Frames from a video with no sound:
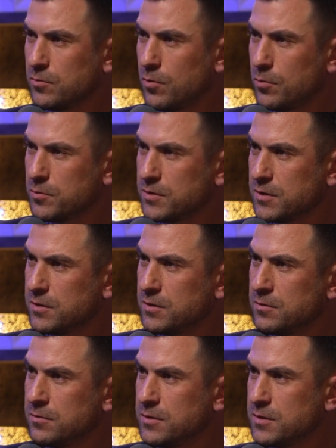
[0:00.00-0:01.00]
What was the
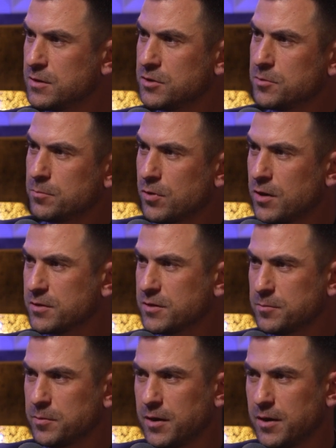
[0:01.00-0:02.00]
decision process behind